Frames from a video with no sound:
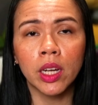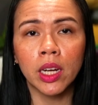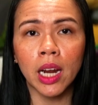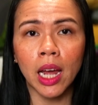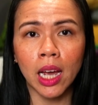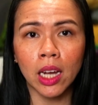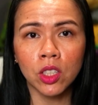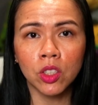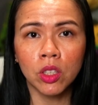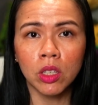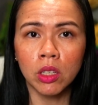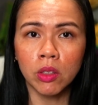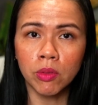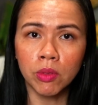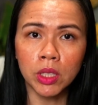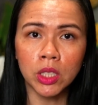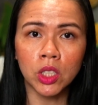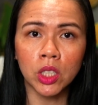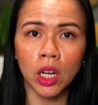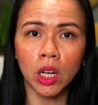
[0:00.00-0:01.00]
can actually
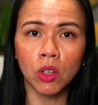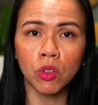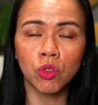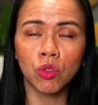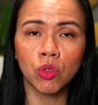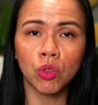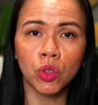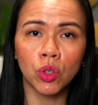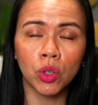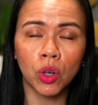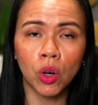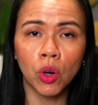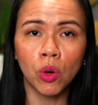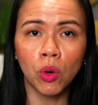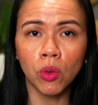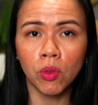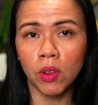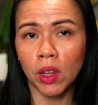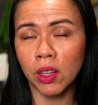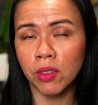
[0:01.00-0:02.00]
reach out to your
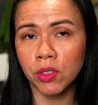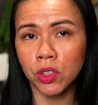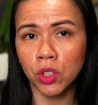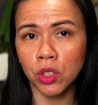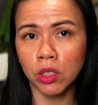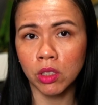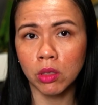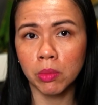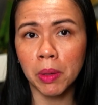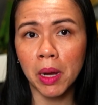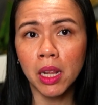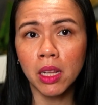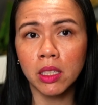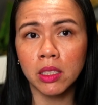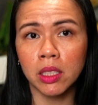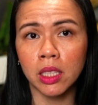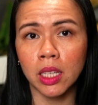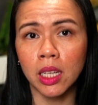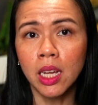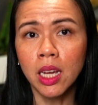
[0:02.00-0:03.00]
whole life insurance
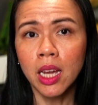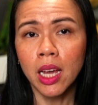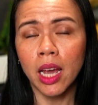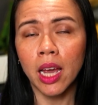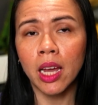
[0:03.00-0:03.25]
policy